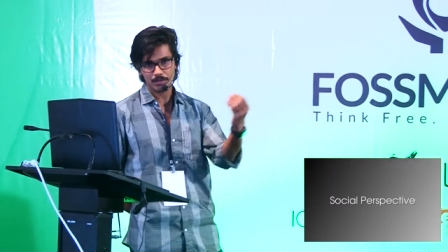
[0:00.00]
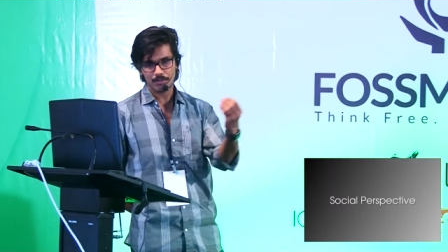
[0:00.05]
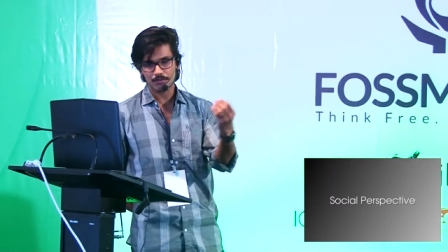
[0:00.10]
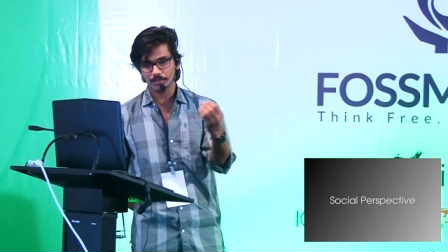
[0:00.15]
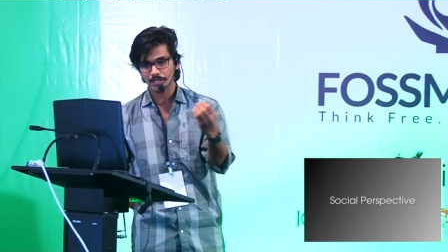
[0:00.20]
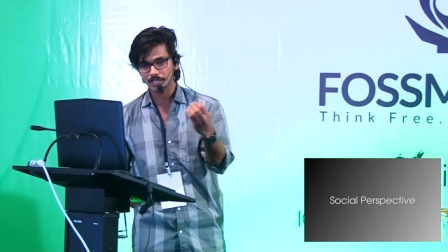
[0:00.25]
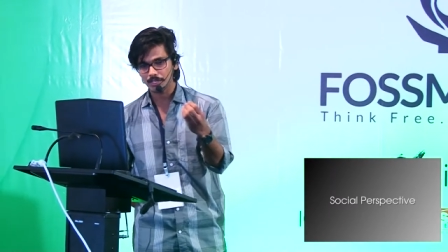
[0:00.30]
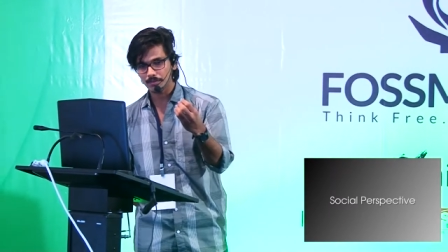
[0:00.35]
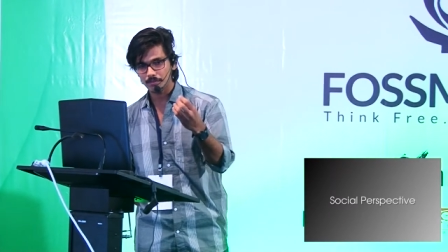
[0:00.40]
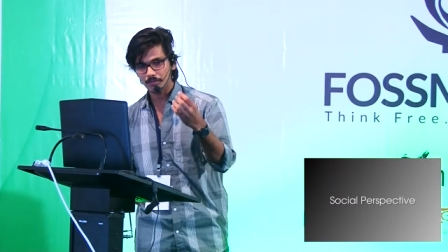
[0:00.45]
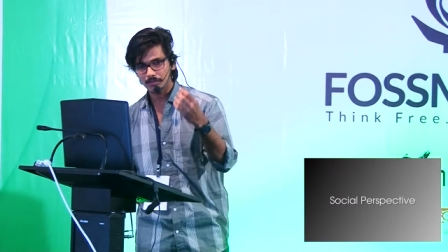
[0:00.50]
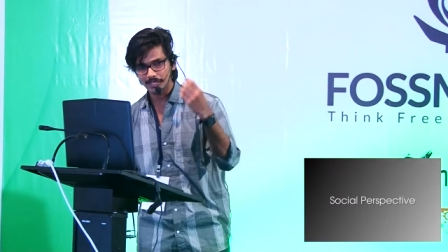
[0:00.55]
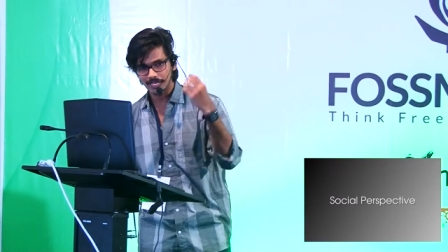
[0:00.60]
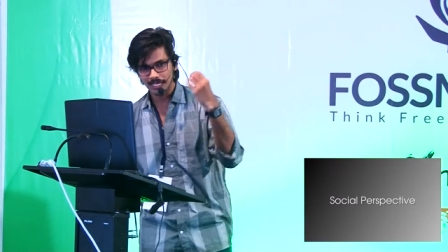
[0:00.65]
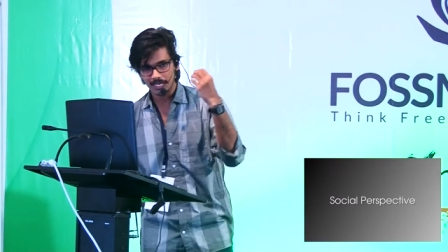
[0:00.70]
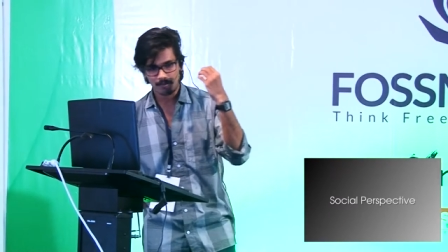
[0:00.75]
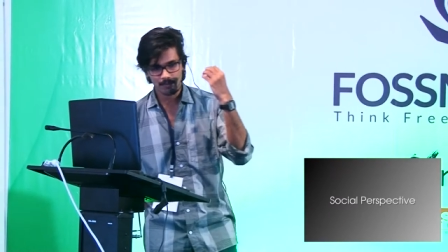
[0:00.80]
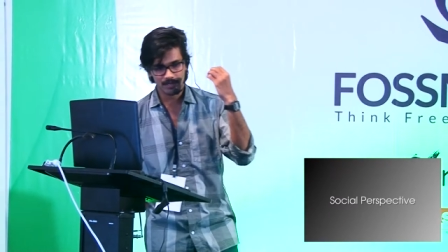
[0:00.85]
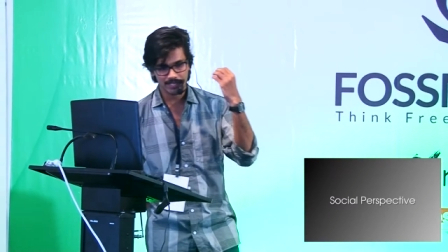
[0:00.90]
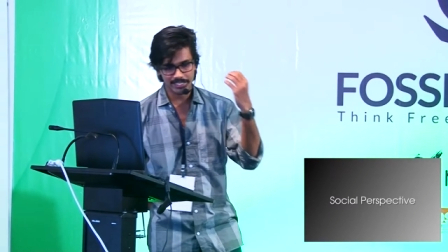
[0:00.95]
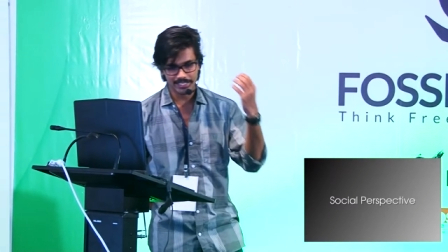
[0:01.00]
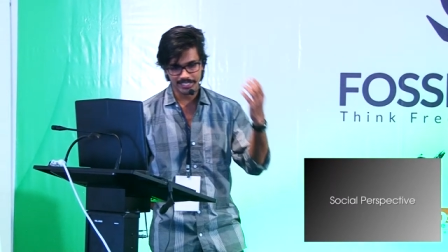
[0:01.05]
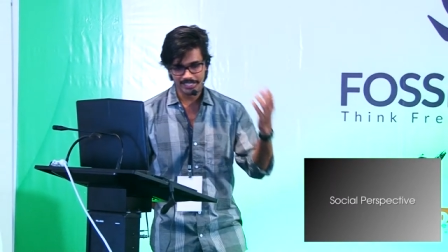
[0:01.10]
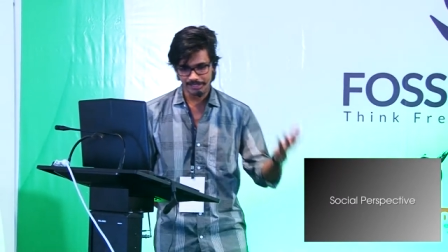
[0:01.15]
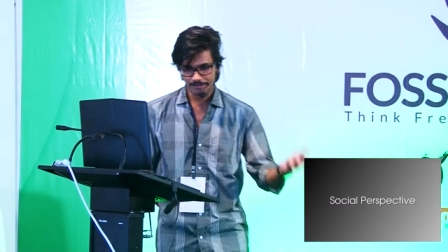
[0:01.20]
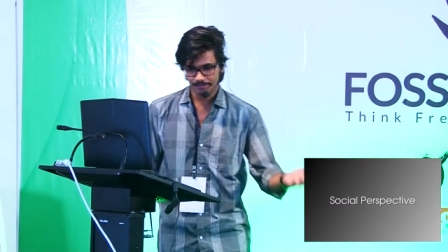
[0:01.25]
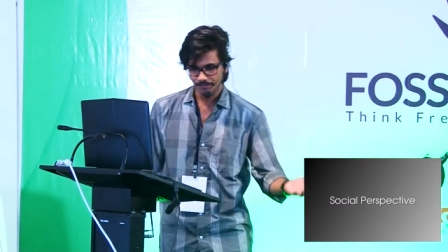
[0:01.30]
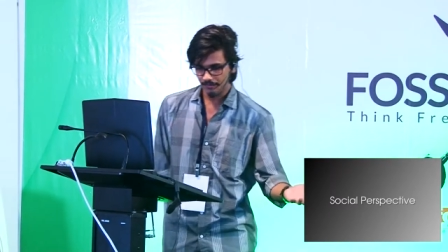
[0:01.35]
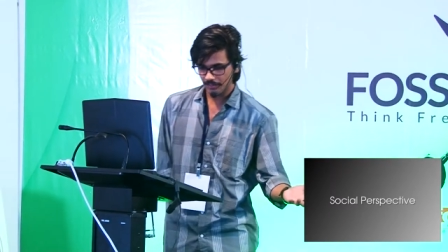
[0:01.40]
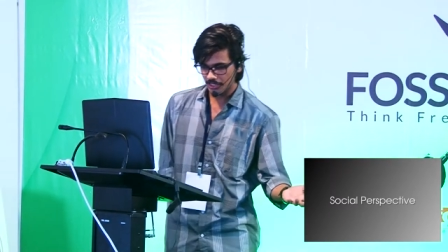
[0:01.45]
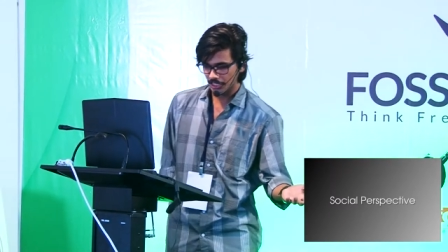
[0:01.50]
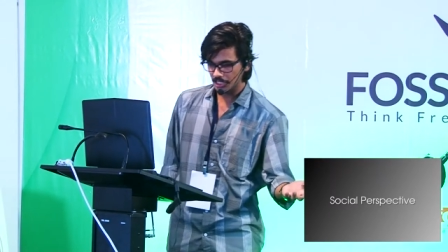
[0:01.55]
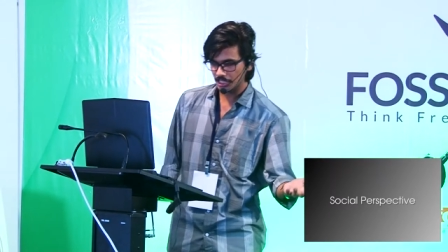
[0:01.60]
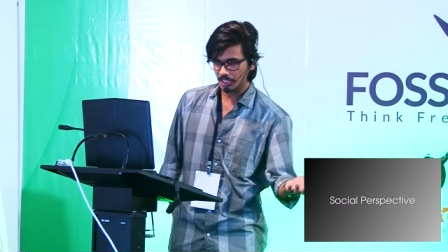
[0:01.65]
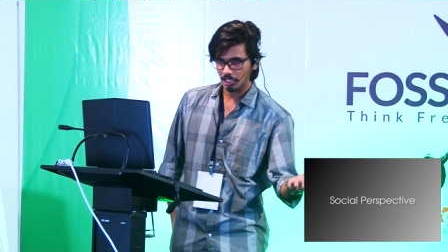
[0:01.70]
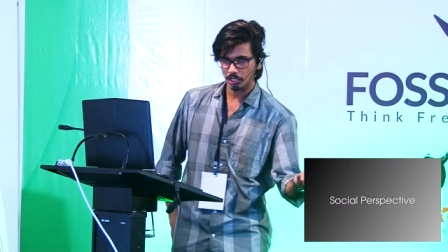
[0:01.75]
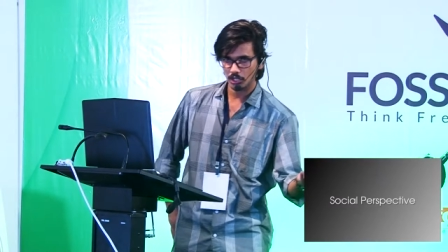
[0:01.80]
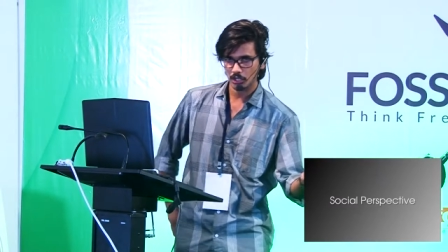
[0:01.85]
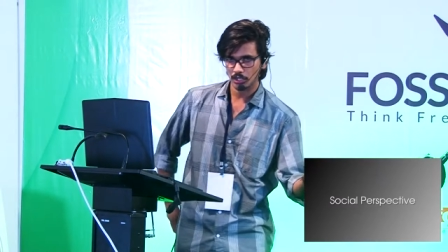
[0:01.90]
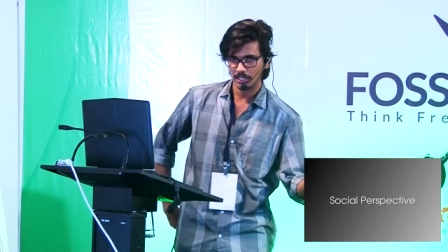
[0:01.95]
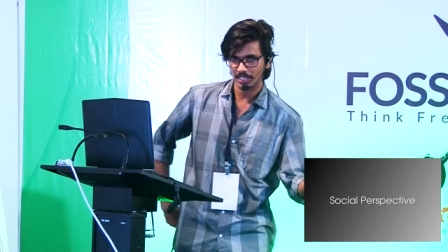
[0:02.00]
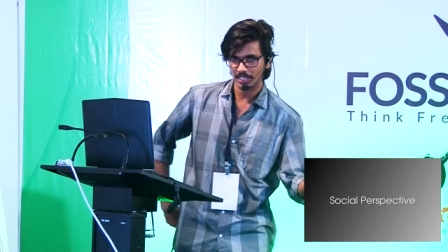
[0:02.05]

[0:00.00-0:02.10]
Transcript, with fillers: if you are uh, buying a t-shirt or